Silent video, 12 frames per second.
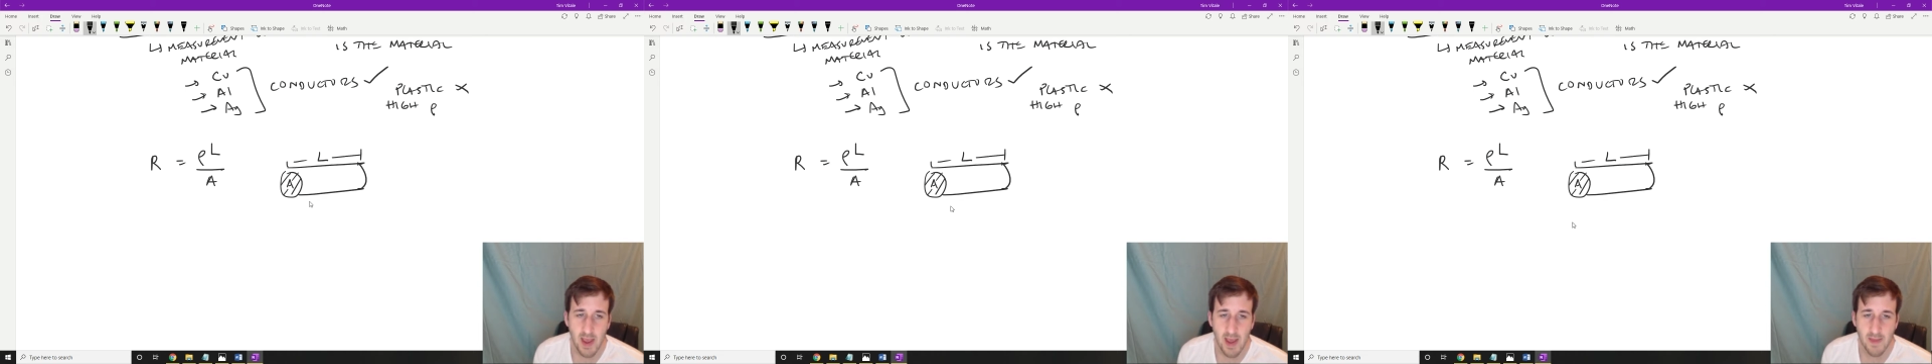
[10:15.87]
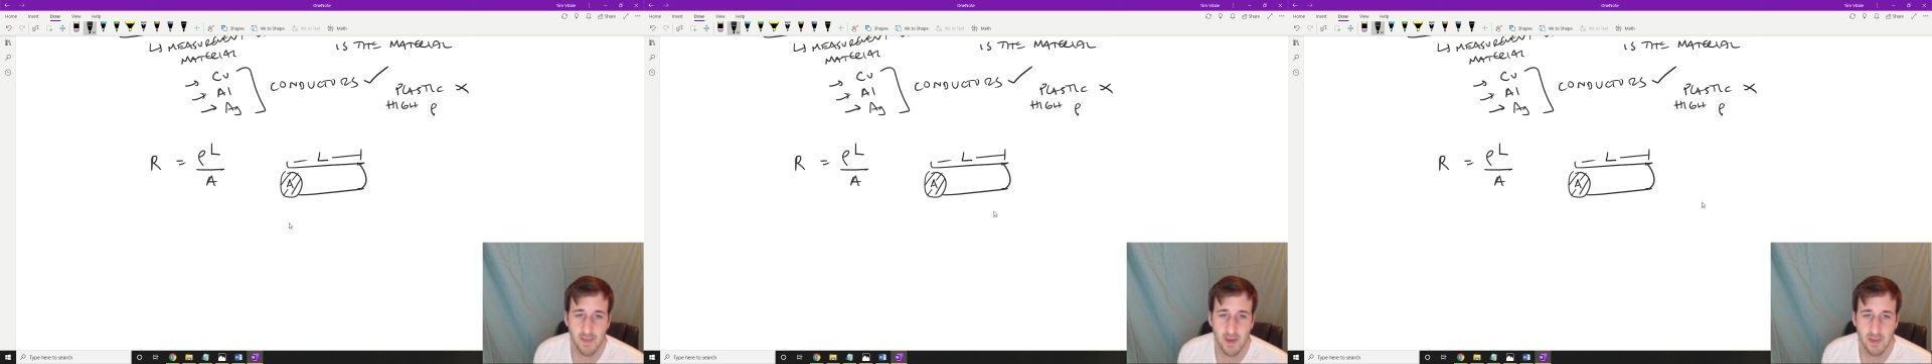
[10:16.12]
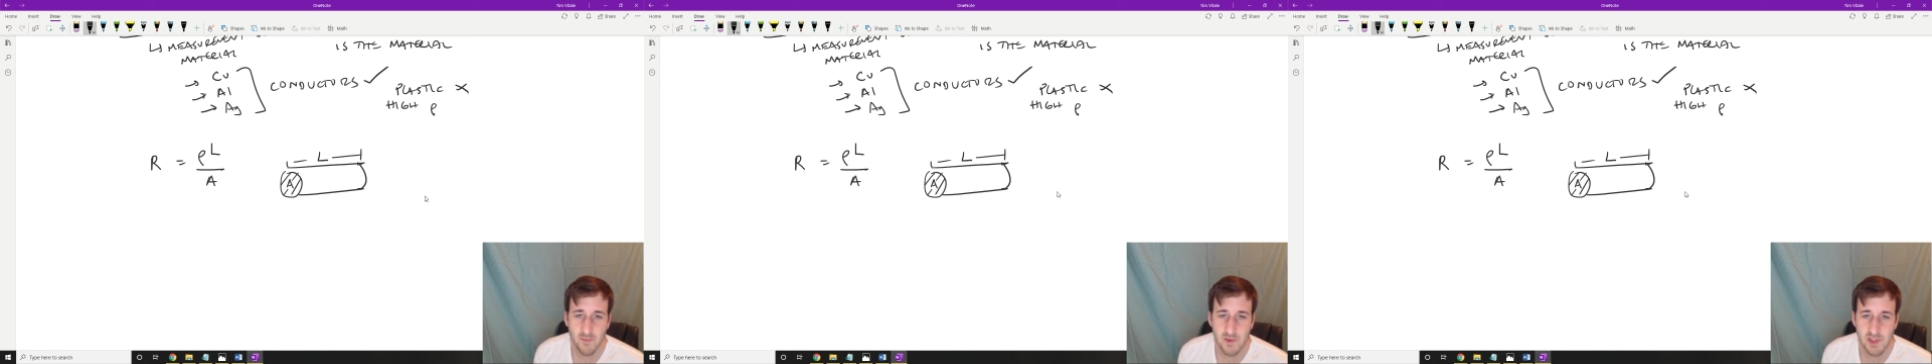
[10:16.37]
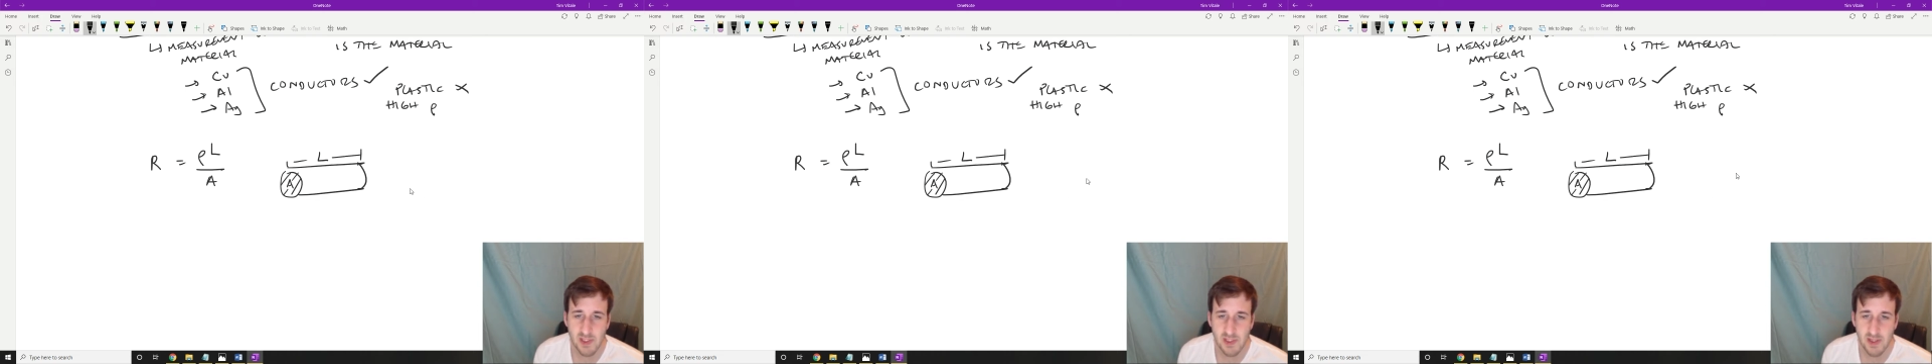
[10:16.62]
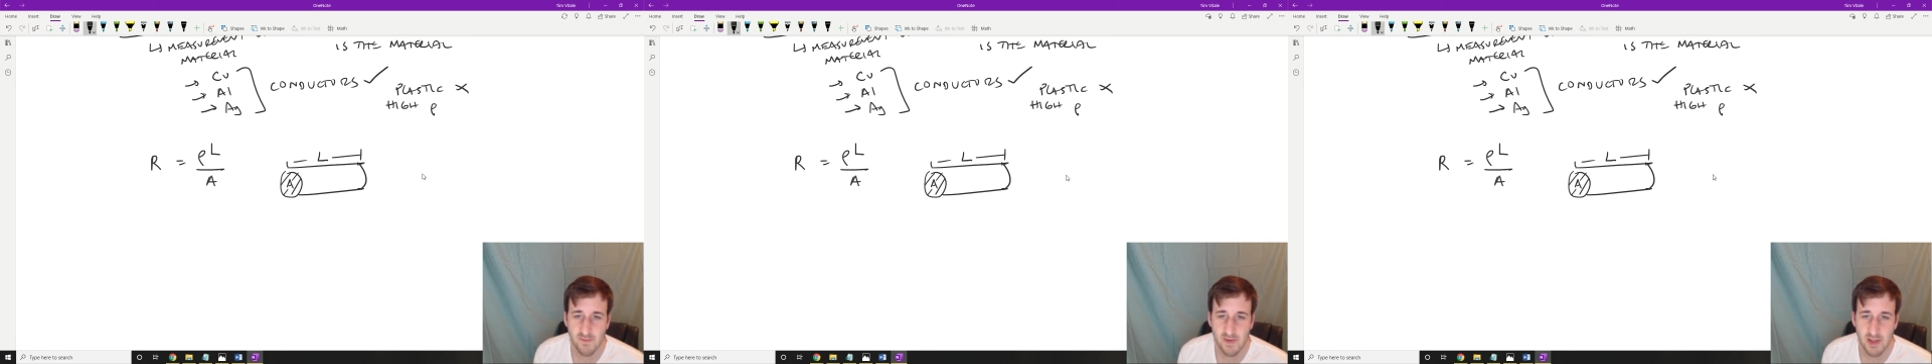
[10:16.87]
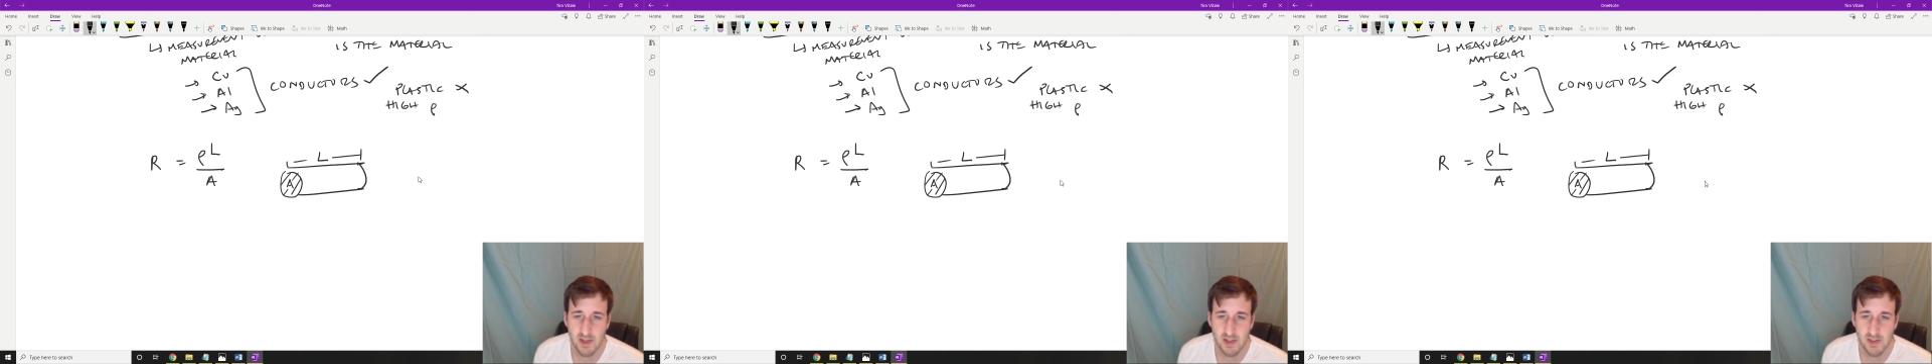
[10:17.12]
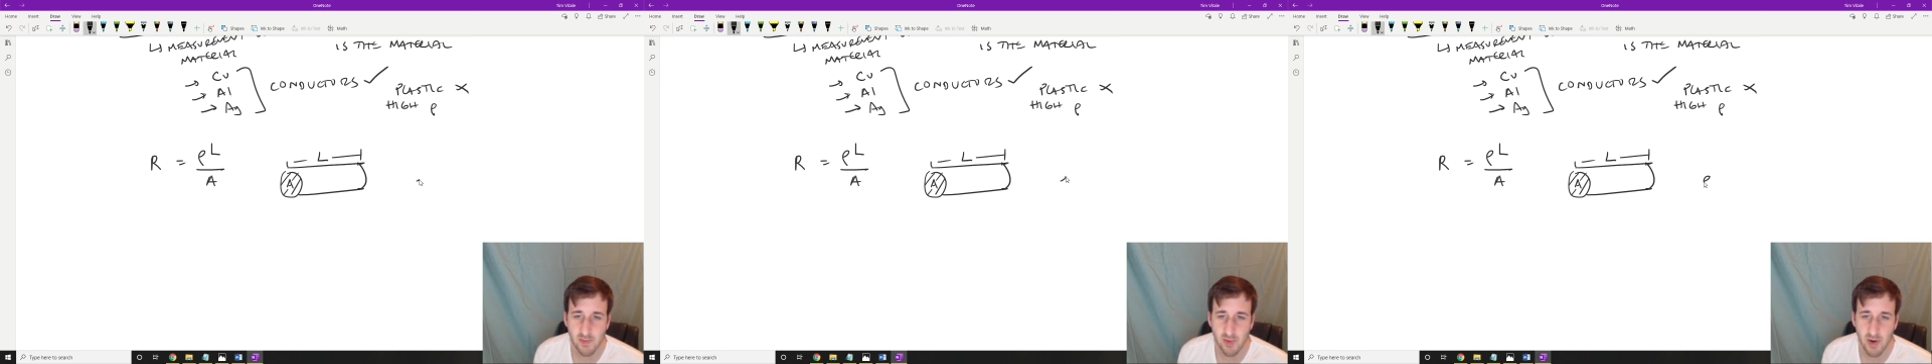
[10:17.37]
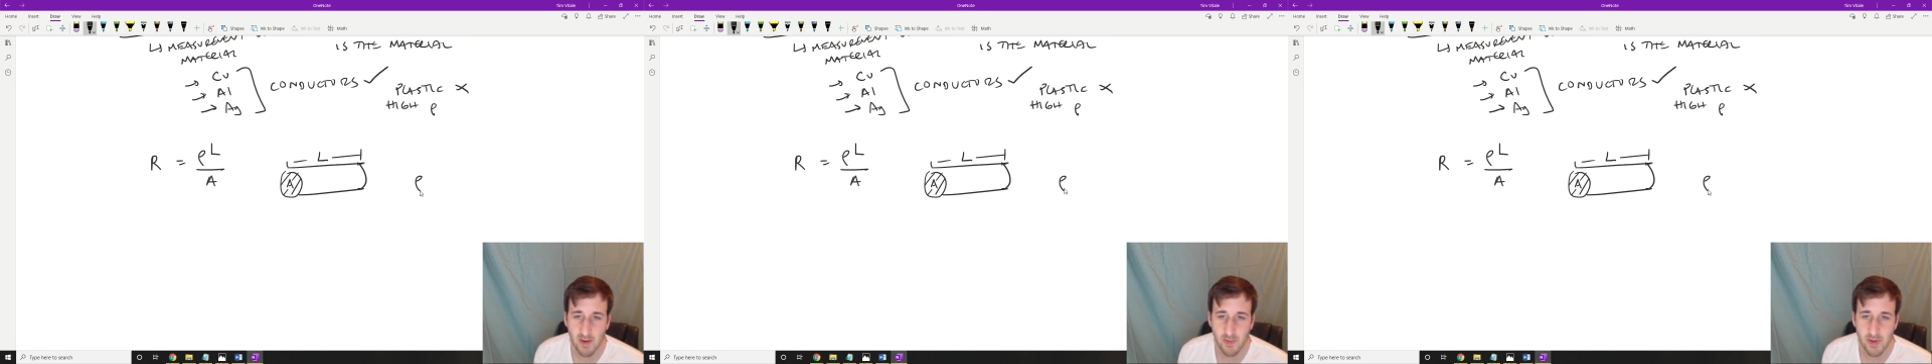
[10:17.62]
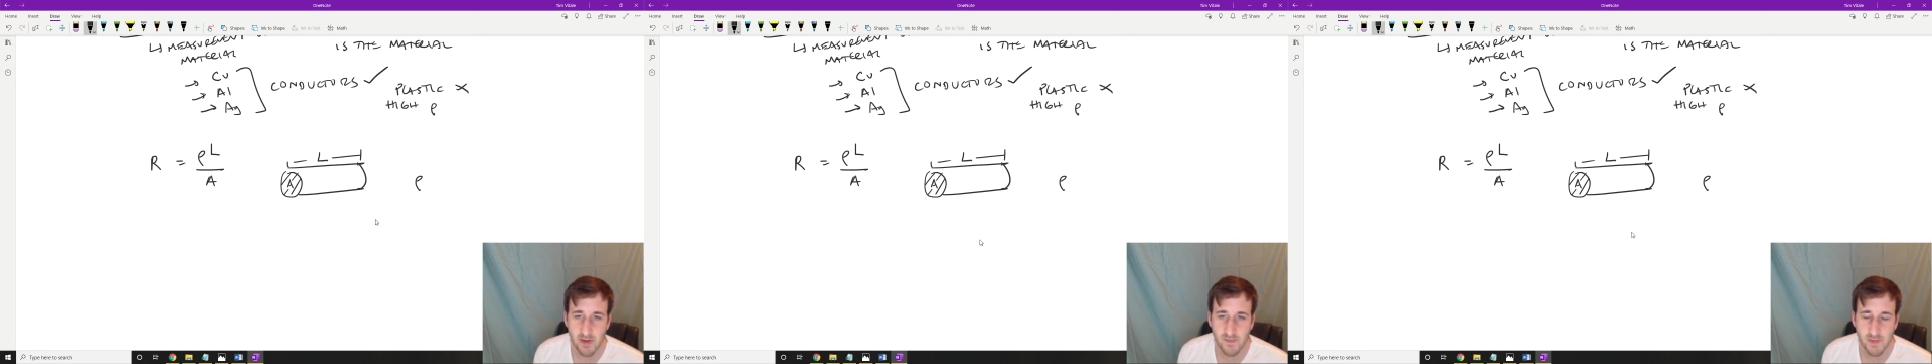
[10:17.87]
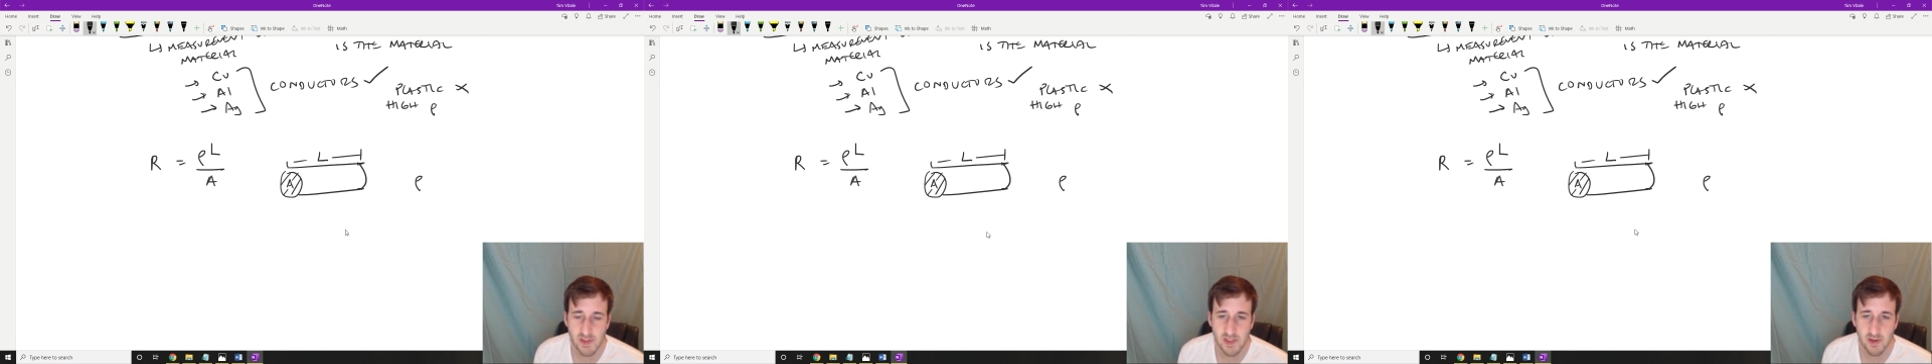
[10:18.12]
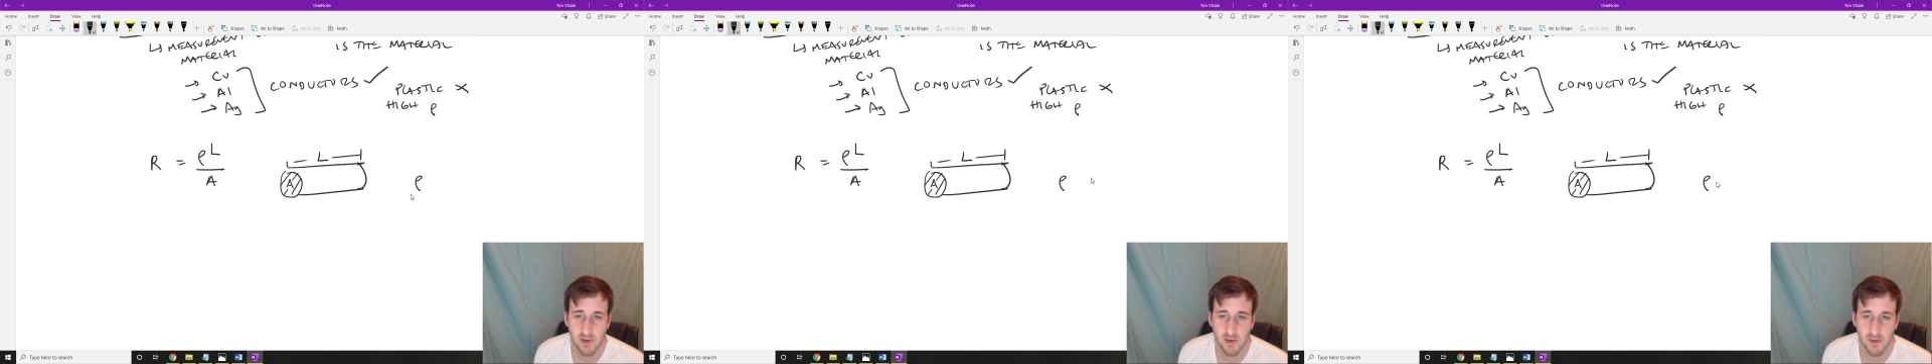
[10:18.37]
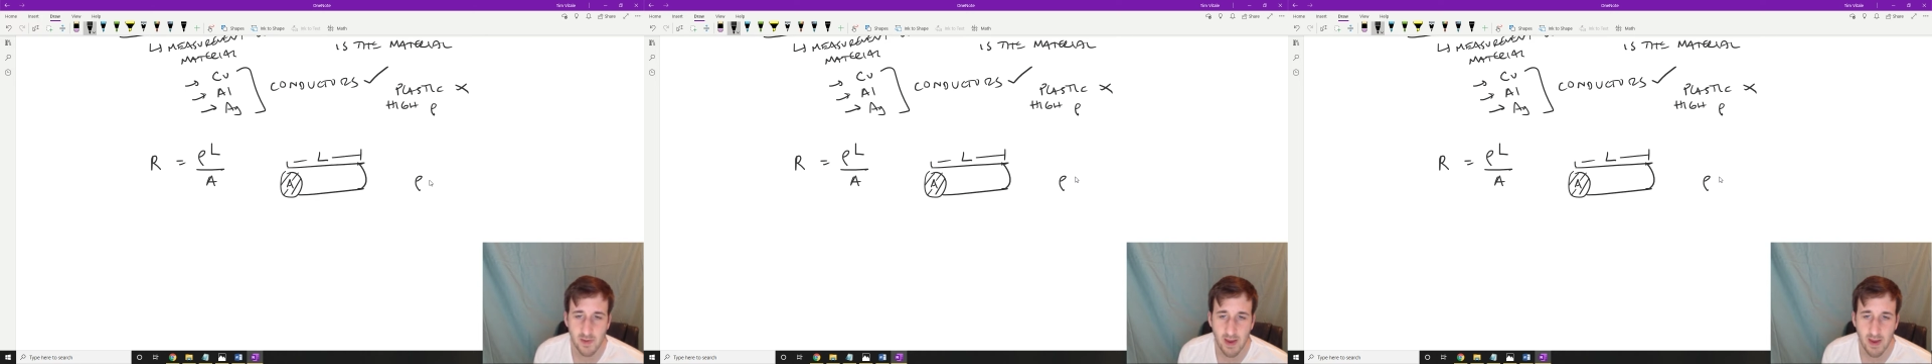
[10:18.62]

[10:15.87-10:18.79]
and then the resistivity is a property of the material.